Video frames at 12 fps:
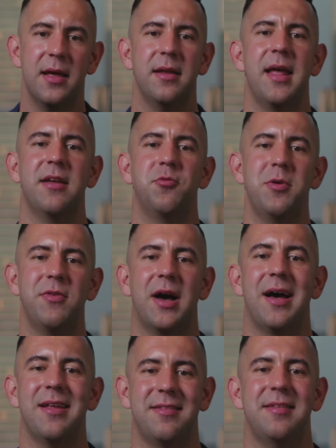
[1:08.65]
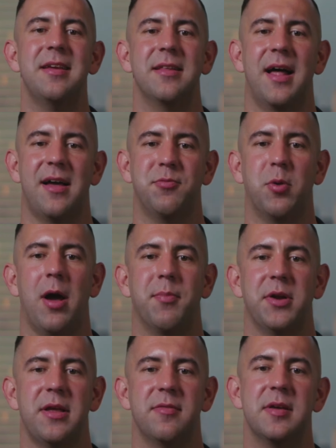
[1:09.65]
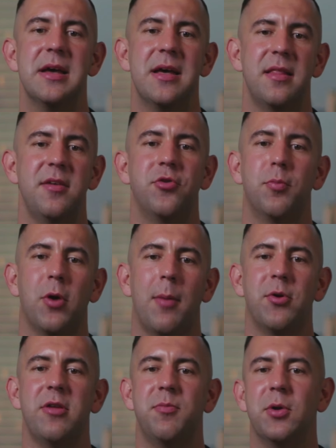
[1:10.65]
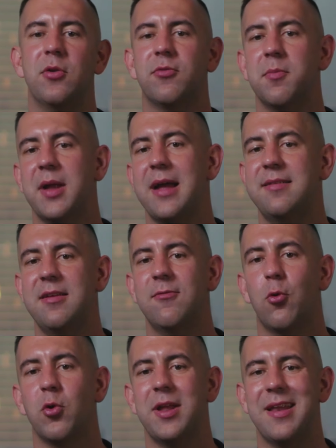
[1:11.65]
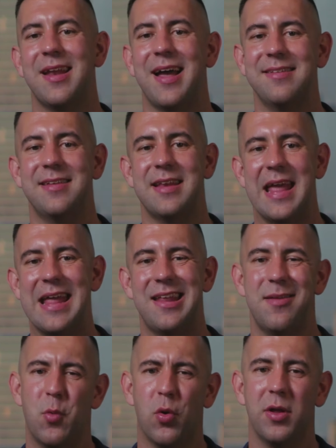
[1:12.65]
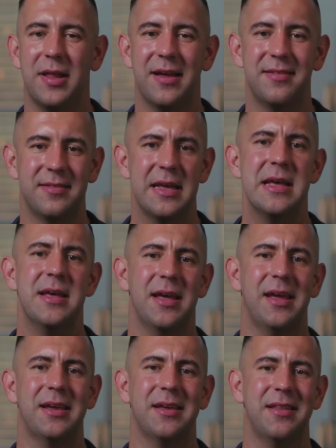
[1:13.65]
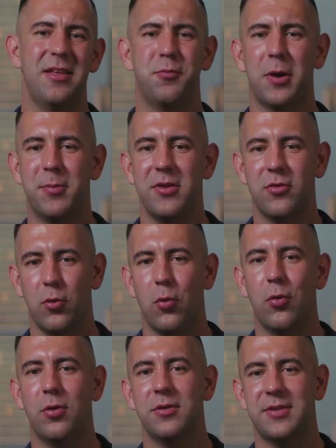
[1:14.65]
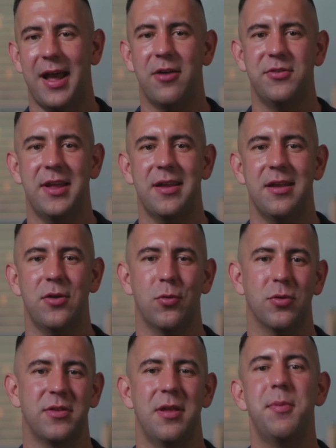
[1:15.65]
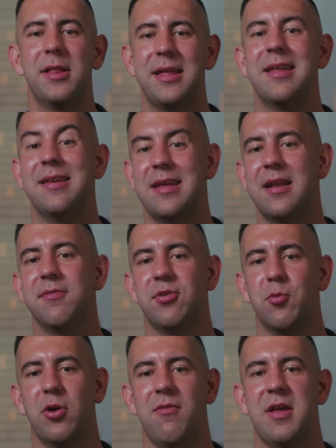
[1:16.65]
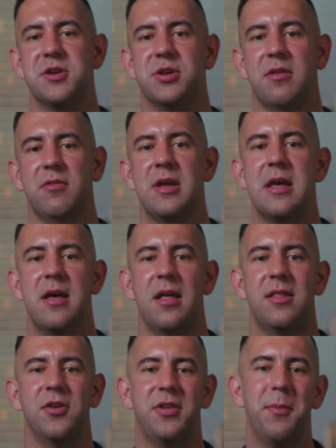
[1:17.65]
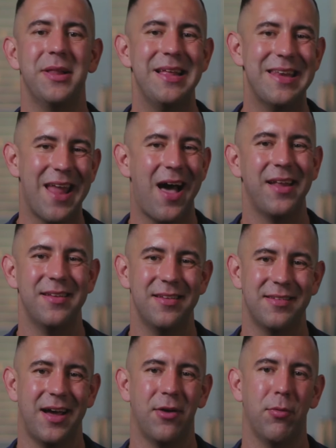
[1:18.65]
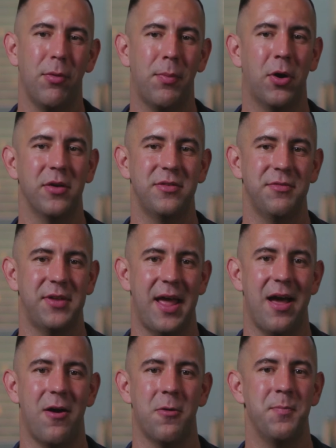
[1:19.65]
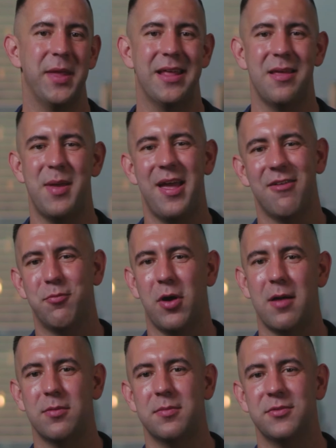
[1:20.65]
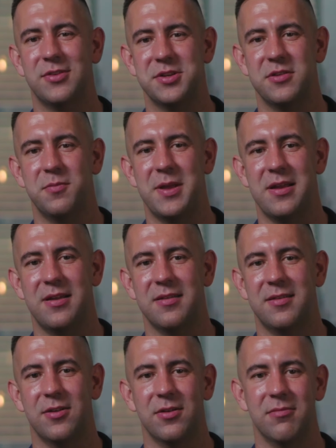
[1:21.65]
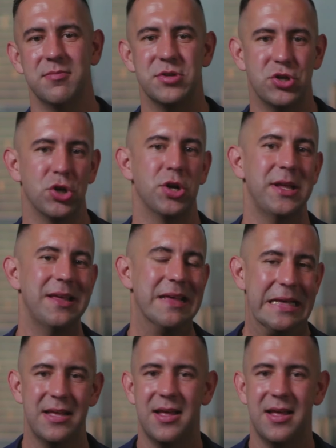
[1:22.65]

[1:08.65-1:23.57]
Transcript: Next, we've got C-class properties. These are properties built from 1940 to 1980, more or less, and these properties are old, outdated, or typically in need of some renovations. They're typically not in desirable parts of town, and they may have problems such as being considered dirty,